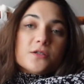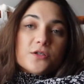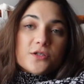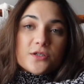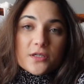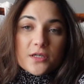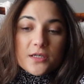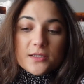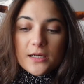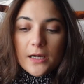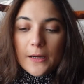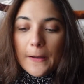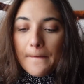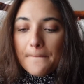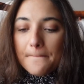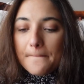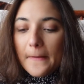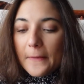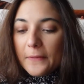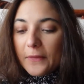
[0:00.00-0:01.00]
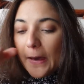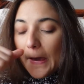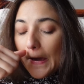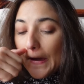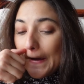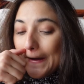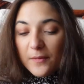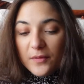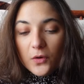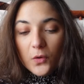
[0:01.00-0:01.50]
just because
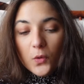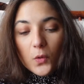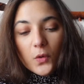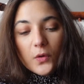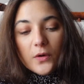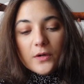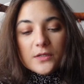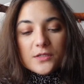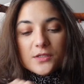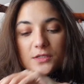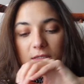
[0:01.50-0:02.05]
they're a bit awkward.